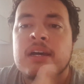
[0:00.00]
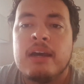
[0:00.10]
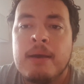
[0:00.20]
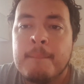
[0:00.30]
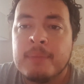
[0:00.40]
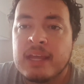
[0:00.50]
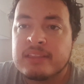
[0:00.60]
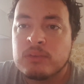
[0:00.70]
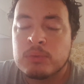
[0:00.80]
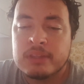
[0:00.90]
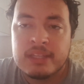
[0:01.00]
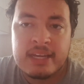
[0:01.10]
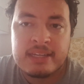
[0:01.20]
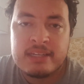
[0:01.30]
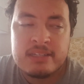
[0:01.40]
um, like the re-
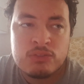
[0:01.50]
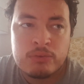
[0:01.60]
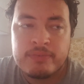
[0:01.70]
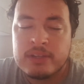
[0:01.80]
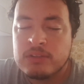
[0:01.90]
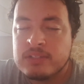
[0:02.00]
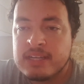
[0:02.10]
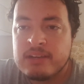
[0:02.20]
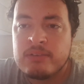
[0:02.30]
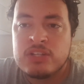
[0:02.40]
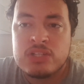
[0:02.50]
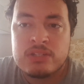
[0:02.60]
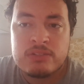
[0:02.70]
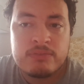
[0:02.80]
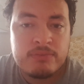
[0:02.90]
like his reveal date, which
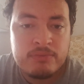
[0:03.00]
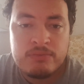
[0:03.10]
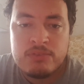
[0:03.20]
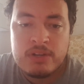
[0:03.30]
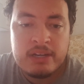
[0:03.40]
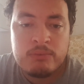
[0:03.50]
is eh,